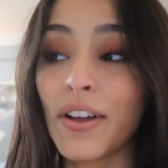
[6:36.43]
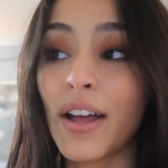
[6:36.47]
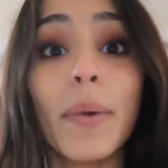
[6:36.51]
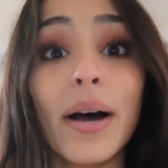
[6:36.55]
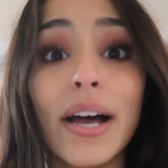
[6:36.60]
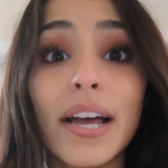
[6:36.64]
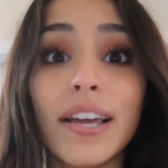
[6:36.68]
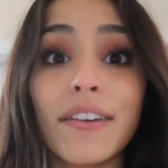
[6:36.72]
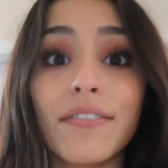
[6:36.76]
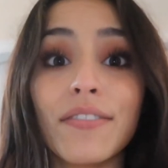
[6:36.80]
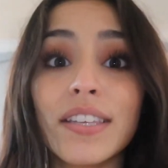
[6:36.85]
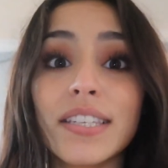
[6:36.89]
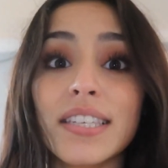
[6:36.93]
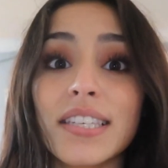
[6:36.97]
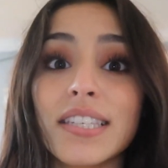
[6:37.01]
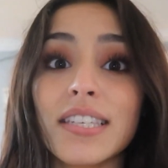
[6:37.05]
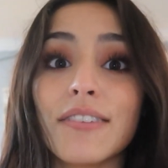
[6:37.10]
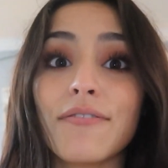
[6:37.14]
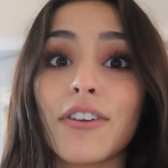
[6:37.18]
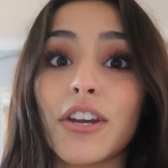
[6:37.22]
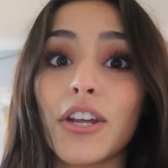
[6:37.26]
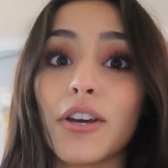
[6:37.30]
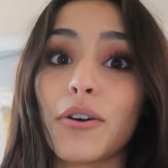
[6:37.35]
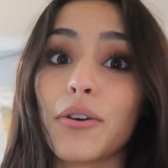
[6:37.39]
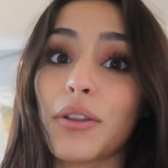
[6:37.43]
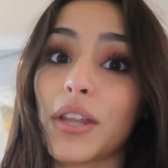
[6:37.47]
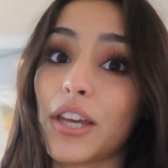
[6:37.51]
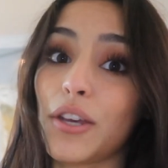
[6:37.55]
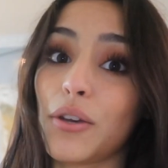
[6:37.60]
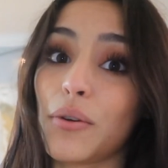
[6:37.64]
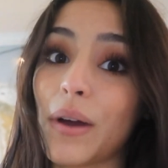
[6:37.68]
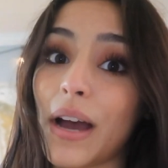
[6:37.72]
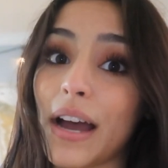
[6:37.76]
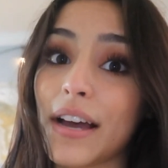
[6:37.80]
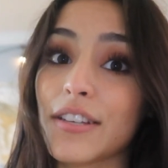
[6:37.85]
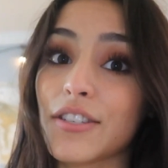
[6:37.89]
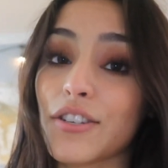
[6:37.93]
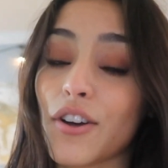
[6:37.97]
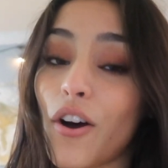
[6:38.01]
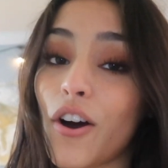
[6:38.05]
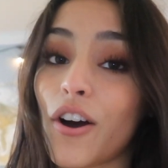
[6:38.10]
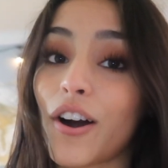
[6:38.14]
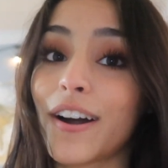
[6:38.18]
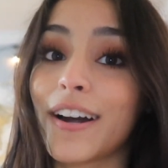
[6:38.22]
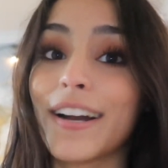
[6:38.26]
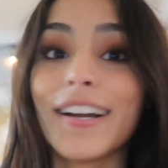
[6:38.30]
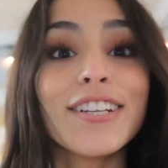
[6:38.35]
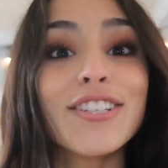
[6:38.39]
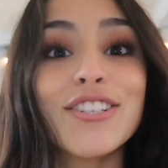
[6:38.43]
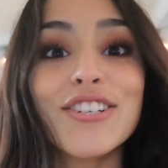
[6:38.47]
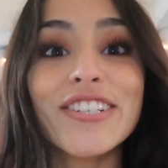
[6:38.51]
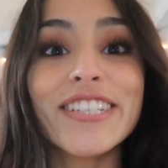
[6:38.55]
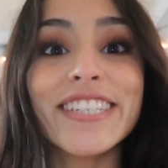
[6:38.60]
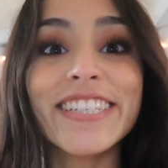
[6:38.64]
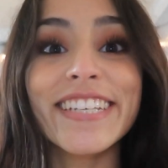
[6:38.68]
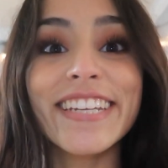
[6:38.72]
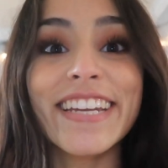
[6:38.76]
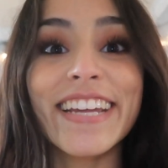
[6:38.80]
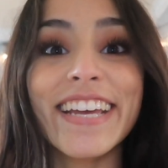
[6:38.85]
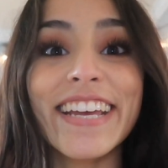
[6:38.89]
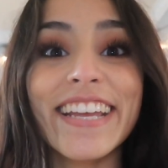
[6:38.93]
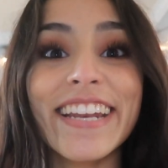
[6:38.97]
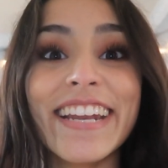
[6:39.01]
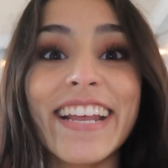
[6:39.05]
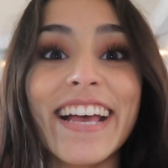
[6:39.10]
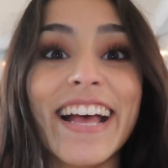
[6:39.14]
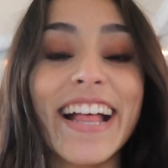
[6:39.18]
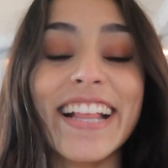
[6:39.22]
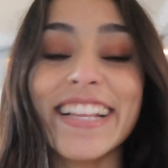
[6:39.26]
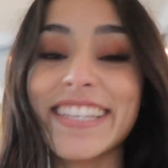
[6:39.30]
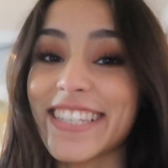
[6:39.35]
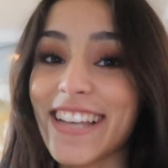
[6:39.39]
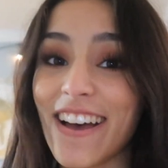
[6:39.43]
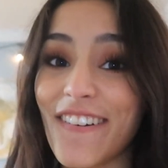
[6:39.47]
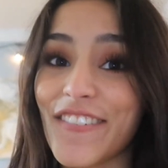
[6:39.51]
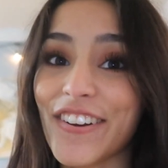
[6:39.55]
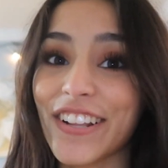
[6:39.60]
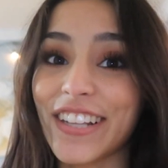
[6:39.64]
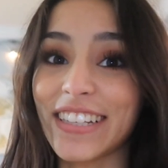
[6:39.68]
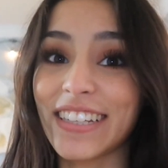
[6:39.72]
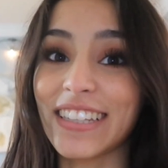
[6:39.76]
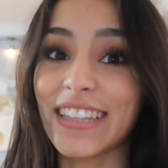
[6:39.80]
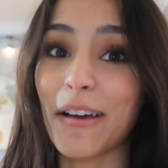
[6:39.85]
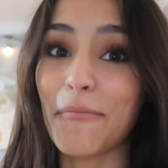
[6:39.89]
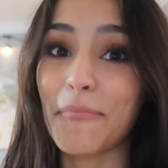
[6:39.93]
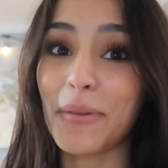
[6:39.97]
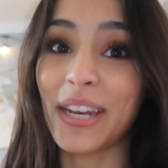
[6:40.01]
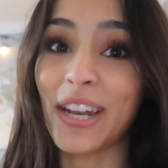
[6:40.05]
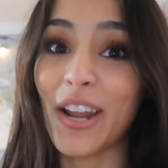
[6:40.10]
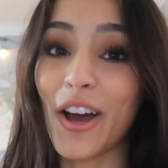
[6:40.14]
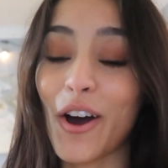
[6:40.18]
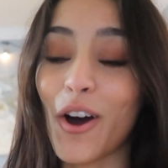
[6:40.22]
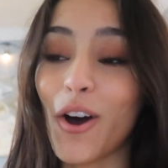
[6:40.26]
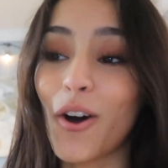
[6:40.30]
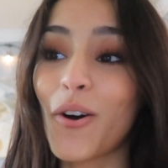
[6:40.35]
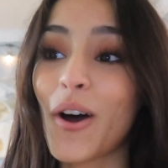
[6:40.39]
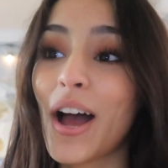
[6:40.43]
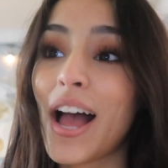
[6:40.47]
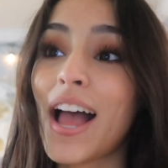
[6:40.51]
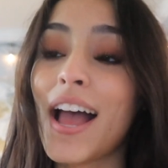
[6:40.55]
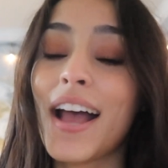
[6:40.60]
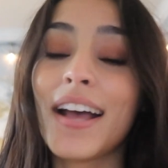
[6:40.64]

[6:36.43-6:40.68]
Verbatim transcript: But if this is a video that you guys are interested in, definitely let me know.